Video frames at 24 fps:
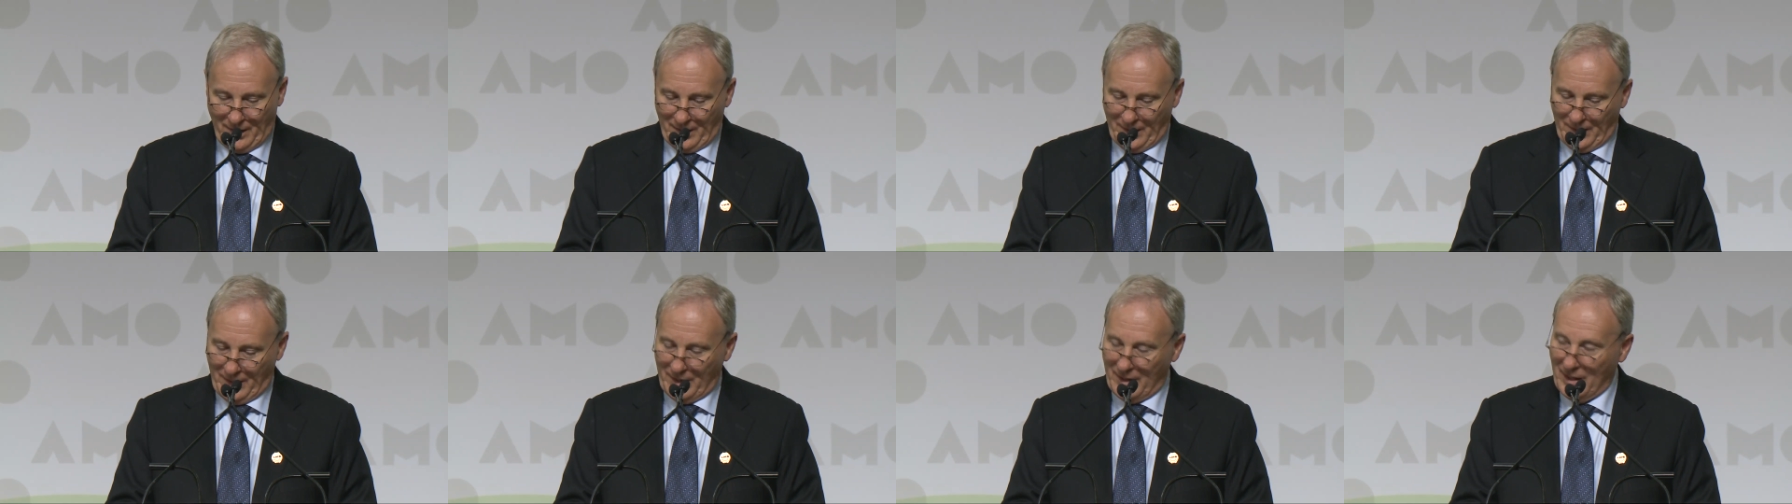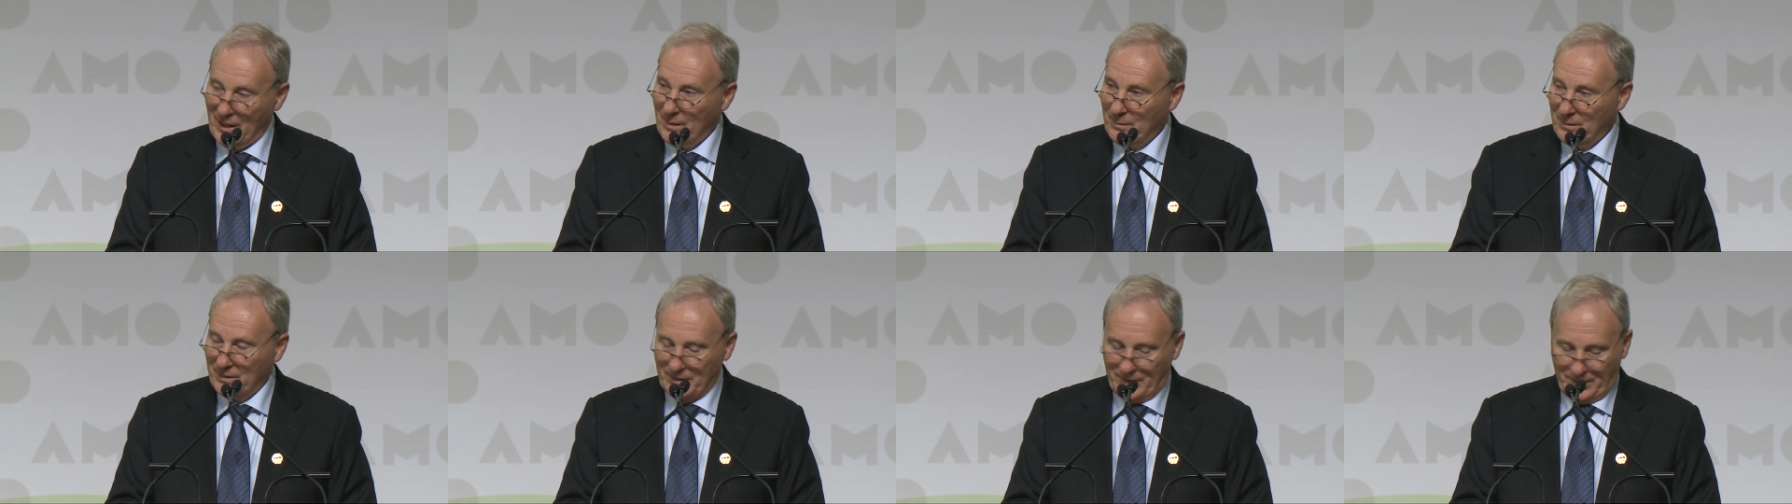a
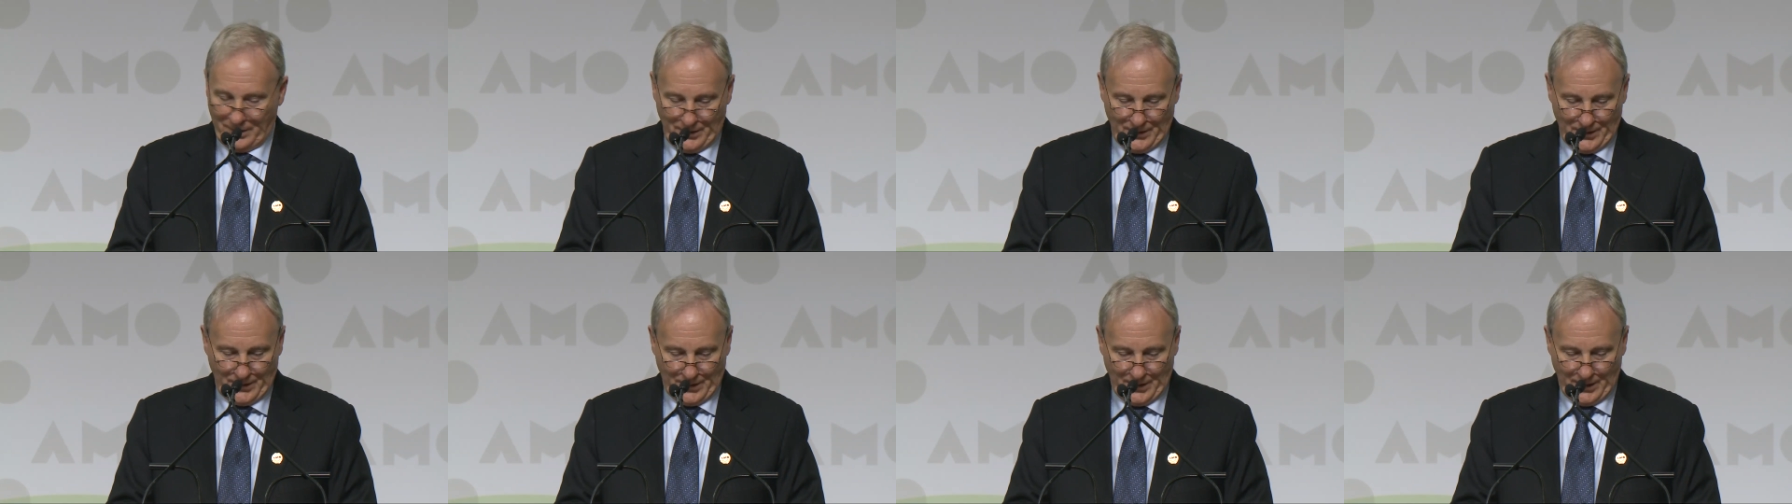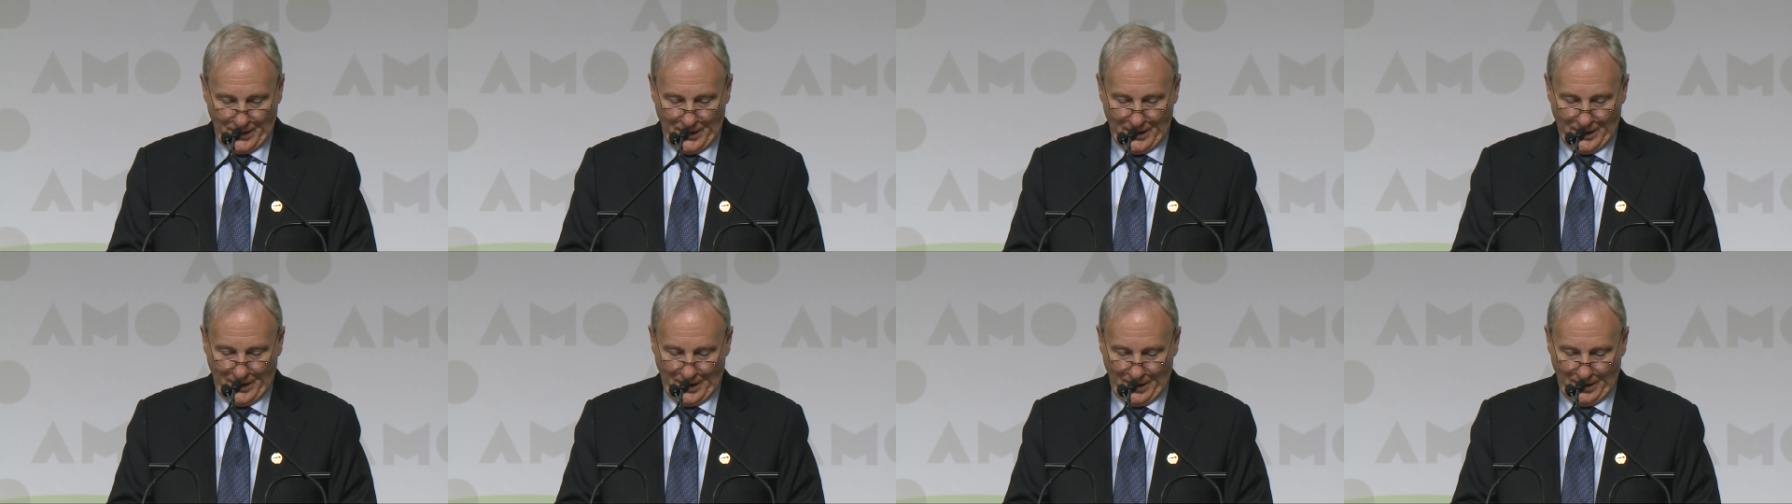Hamilton
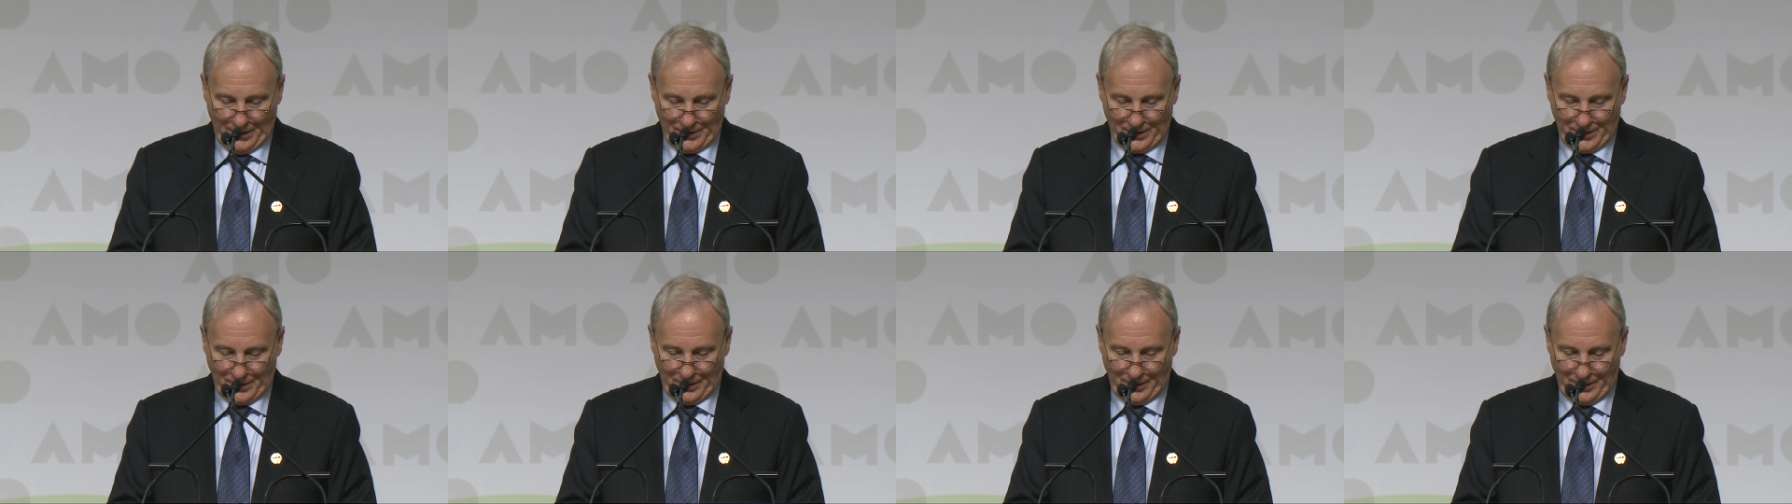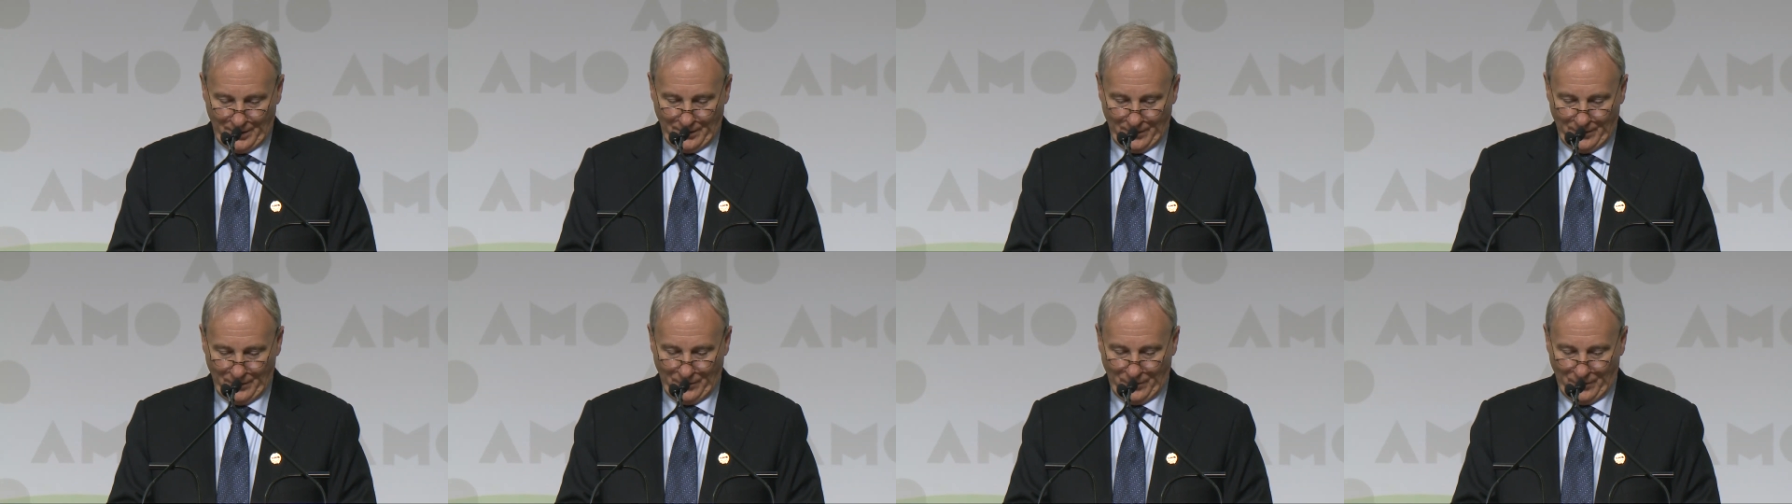City Councillor,